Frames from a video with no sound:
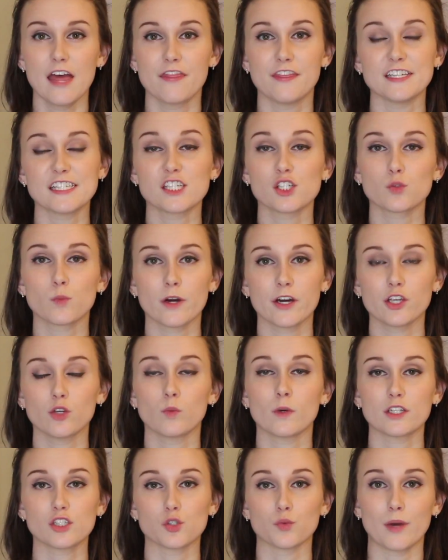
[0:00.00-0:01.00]
This is where you
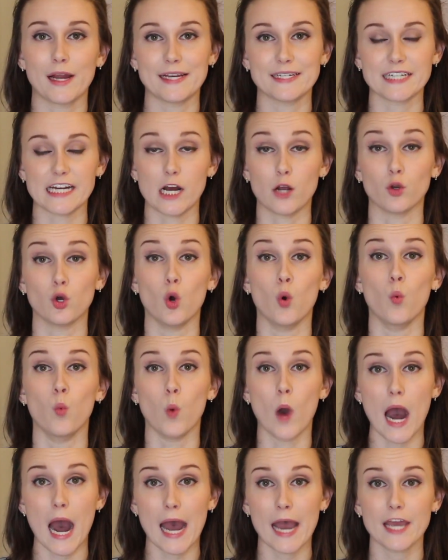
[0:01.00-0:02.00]
want to write down
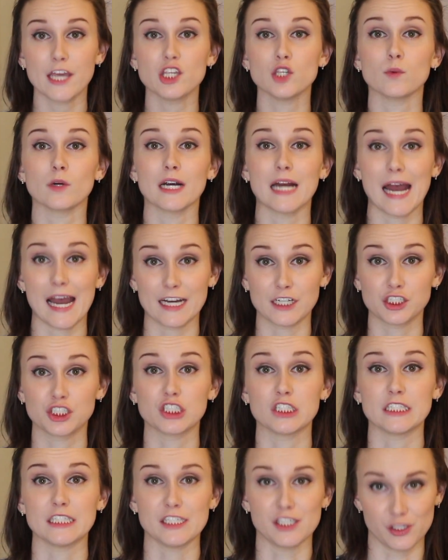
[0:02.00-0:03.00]
why you are
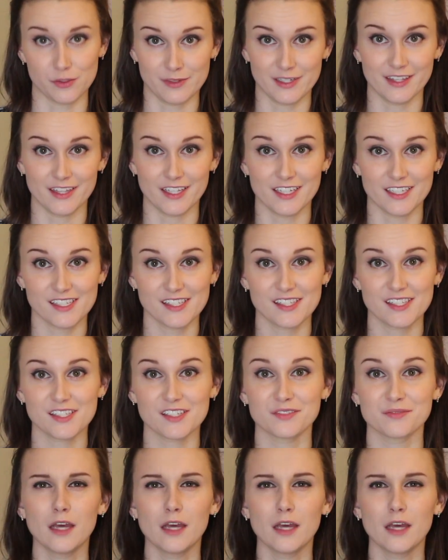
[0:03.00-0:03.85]
actually doing this.